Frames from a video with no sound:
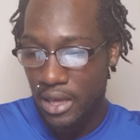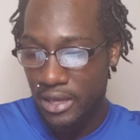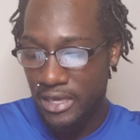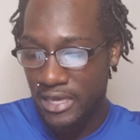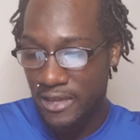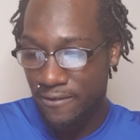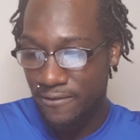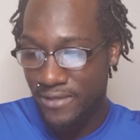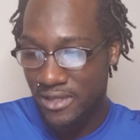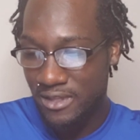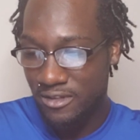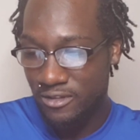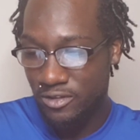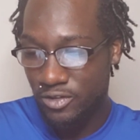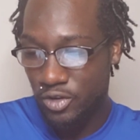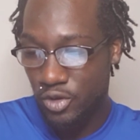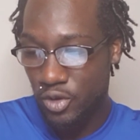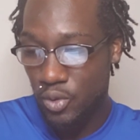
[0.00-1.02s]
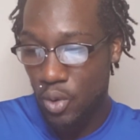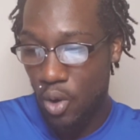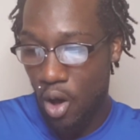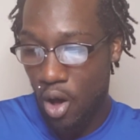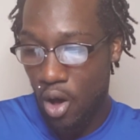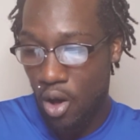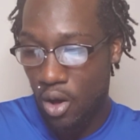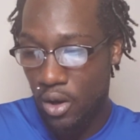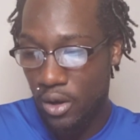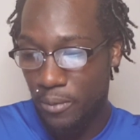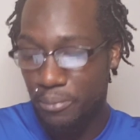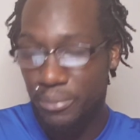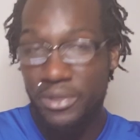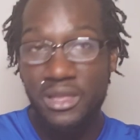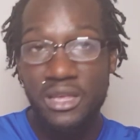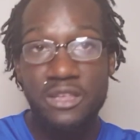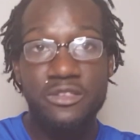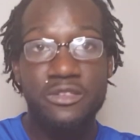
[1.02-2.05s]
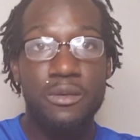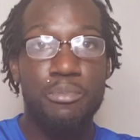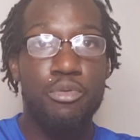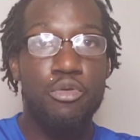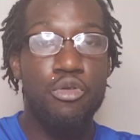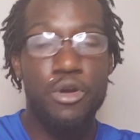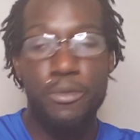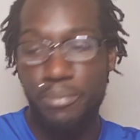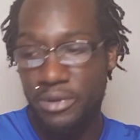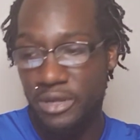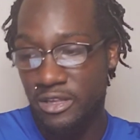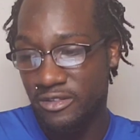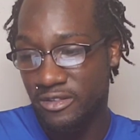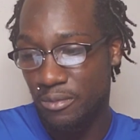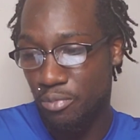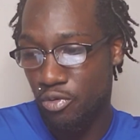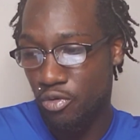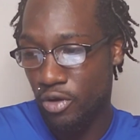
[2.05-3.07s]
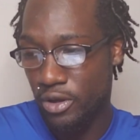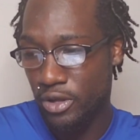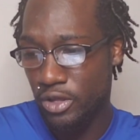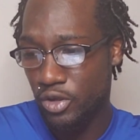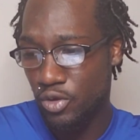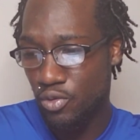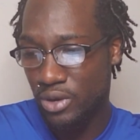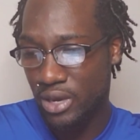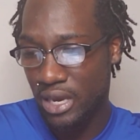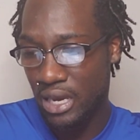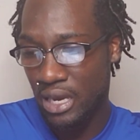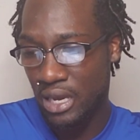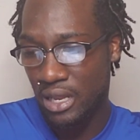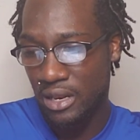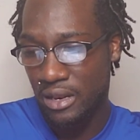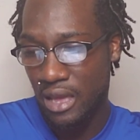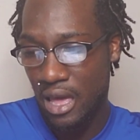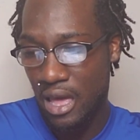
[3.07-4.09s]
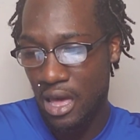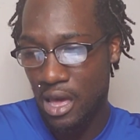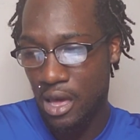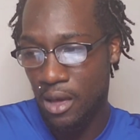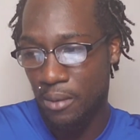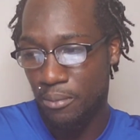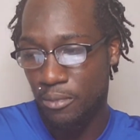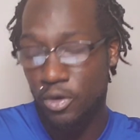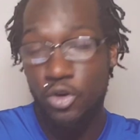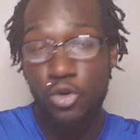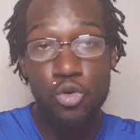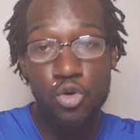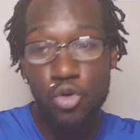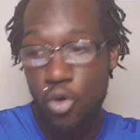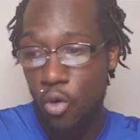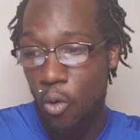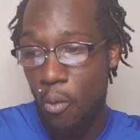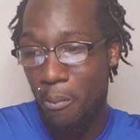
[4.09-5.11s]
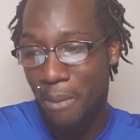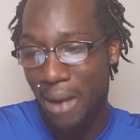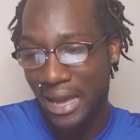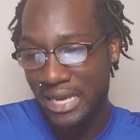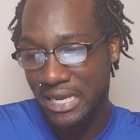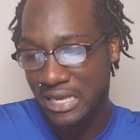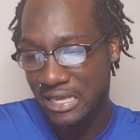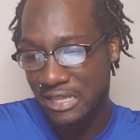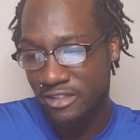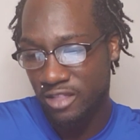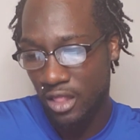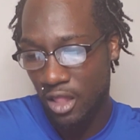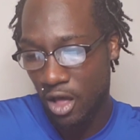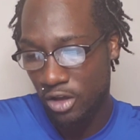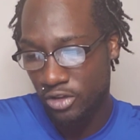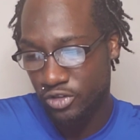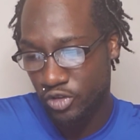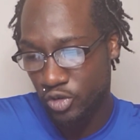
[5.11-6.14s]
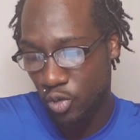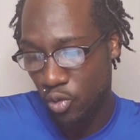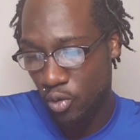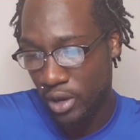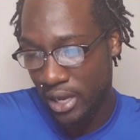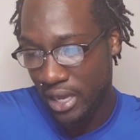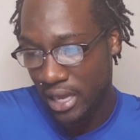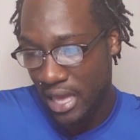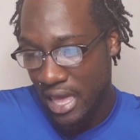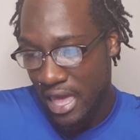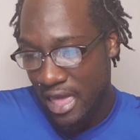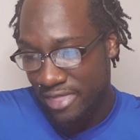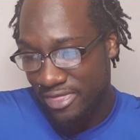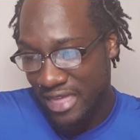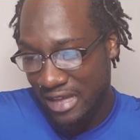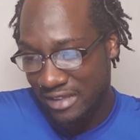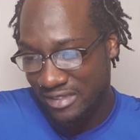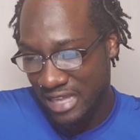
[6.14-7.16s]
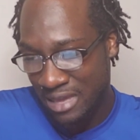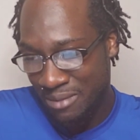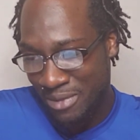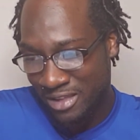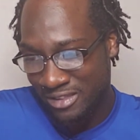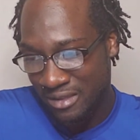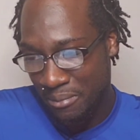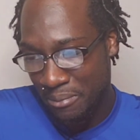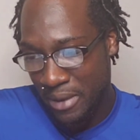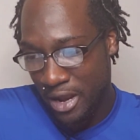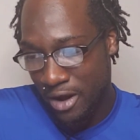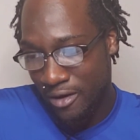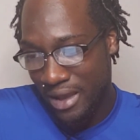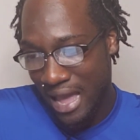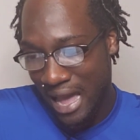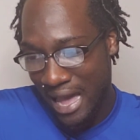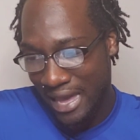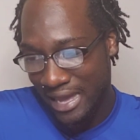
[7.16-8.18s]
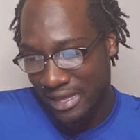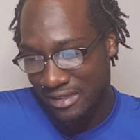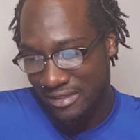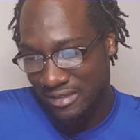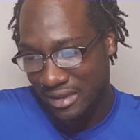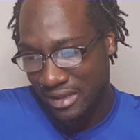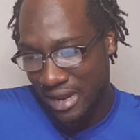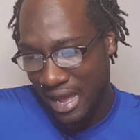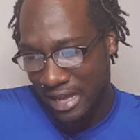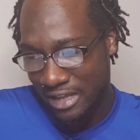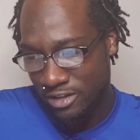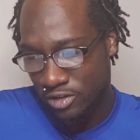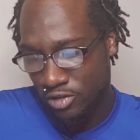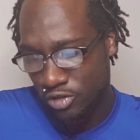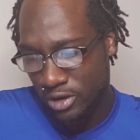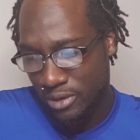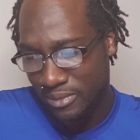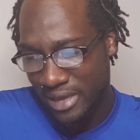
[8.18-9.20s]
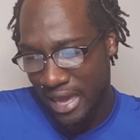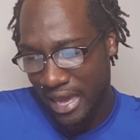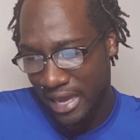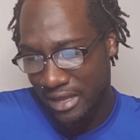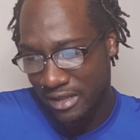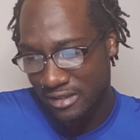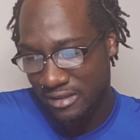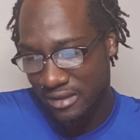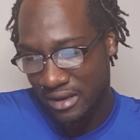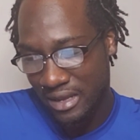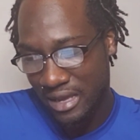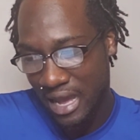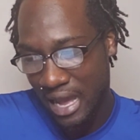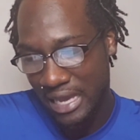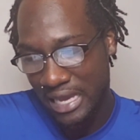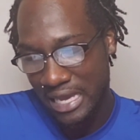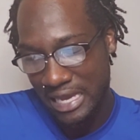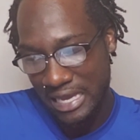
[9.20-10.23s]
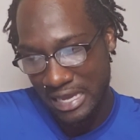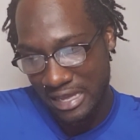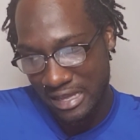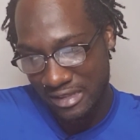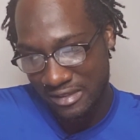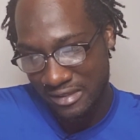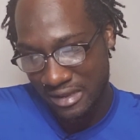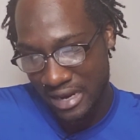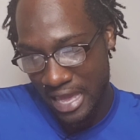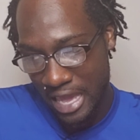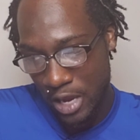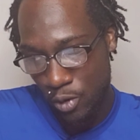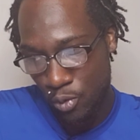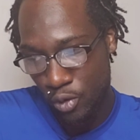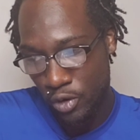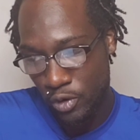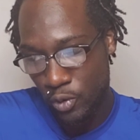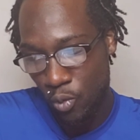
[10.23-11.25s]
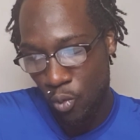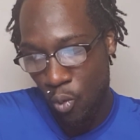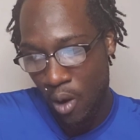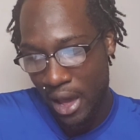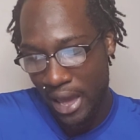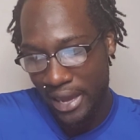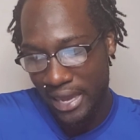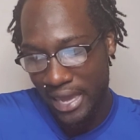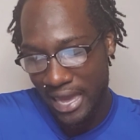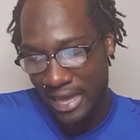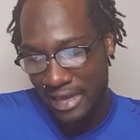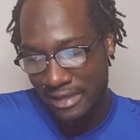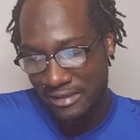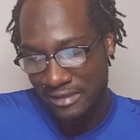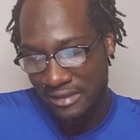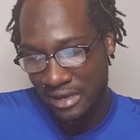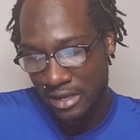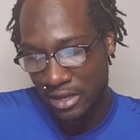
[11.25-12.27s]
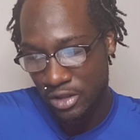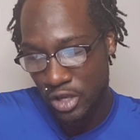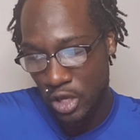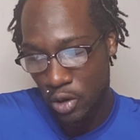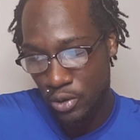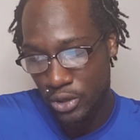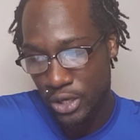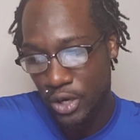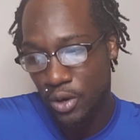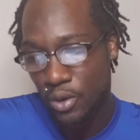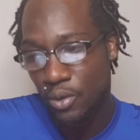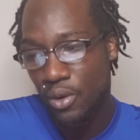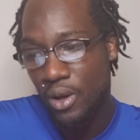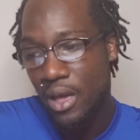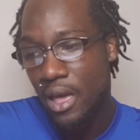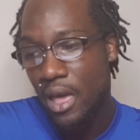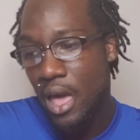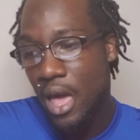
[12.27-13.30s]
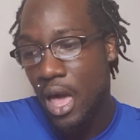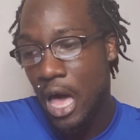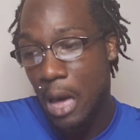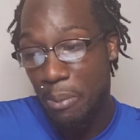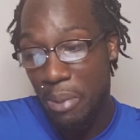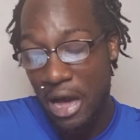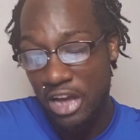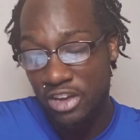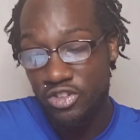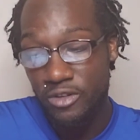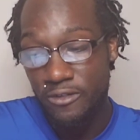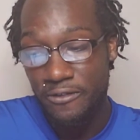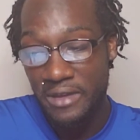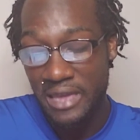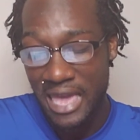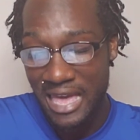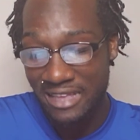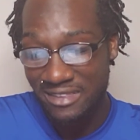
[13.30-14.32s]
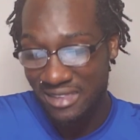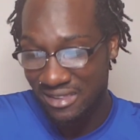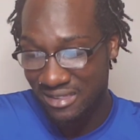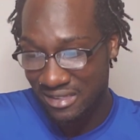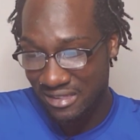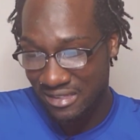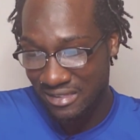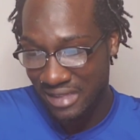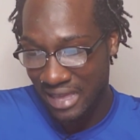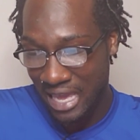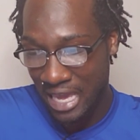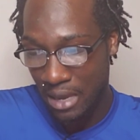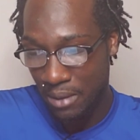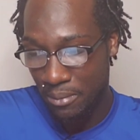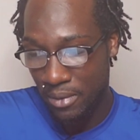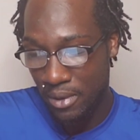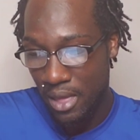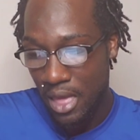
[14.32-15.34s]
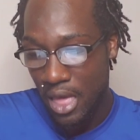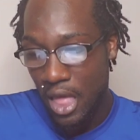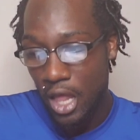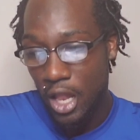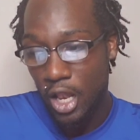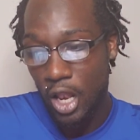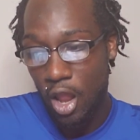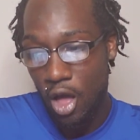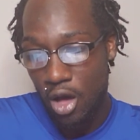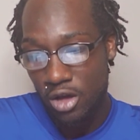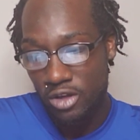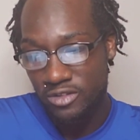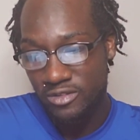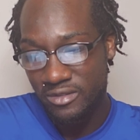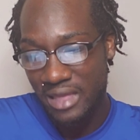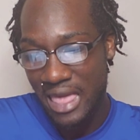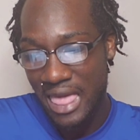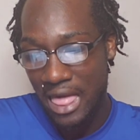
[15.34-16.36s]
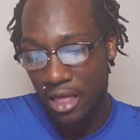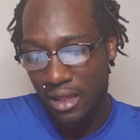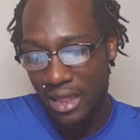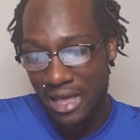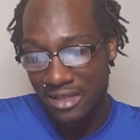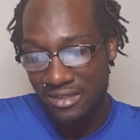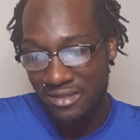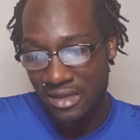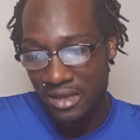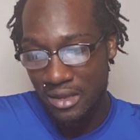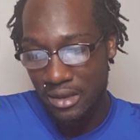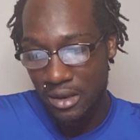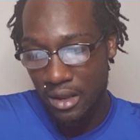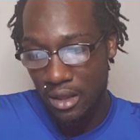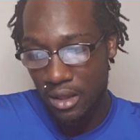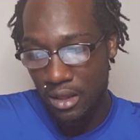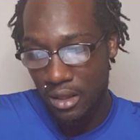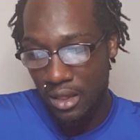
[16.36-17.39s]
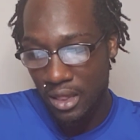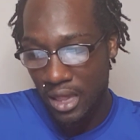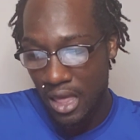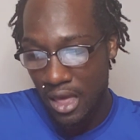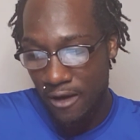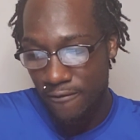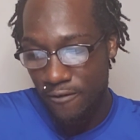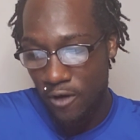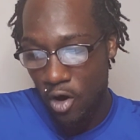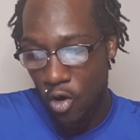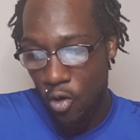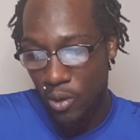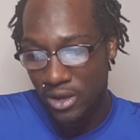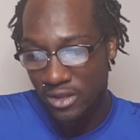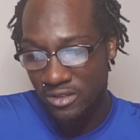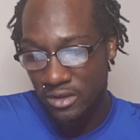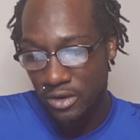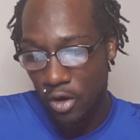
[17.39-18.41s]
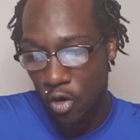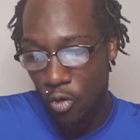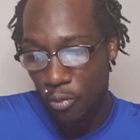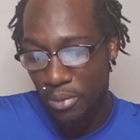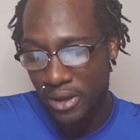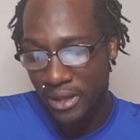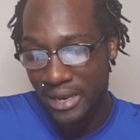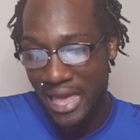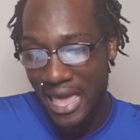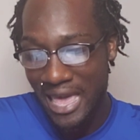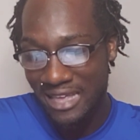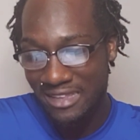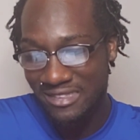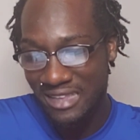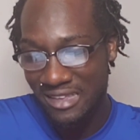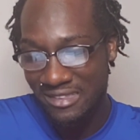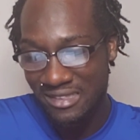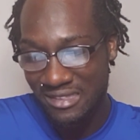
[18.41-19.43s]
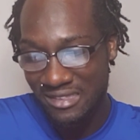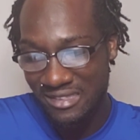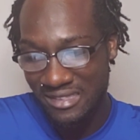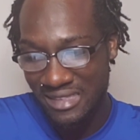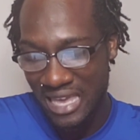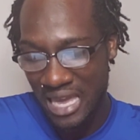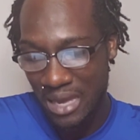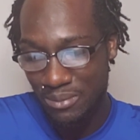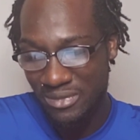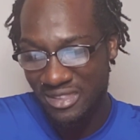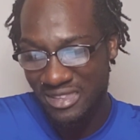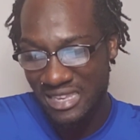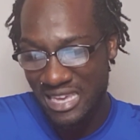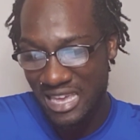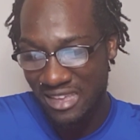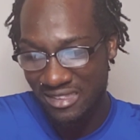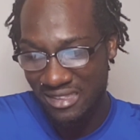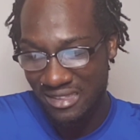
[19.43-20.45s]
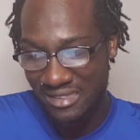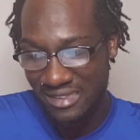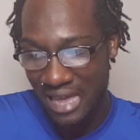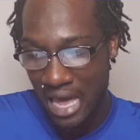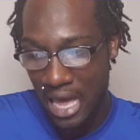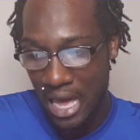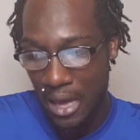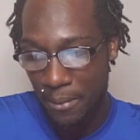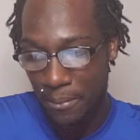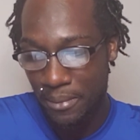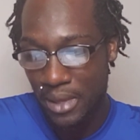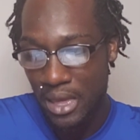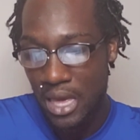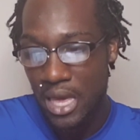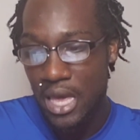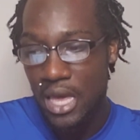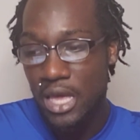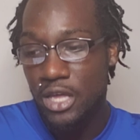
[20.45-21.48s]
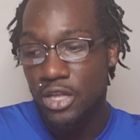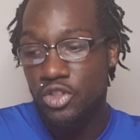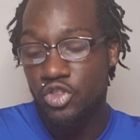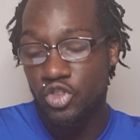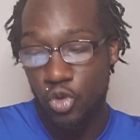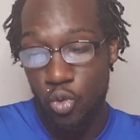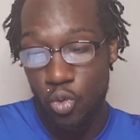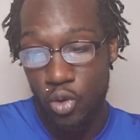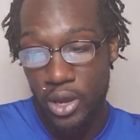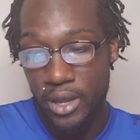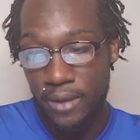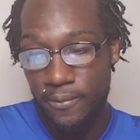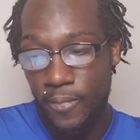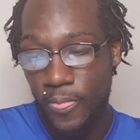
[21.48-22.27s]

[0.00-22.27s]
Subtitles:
give this to you all. Please support, please support. You can Google Mikey's Lost Toy. That's M as in Mary, I as in ice cream, K as in kite, E as in Edward, Y as in yo-yo, apostrophe S as in Sam, Lost, L as in love, O as in open, S as in Sam, T as in Tom, toy.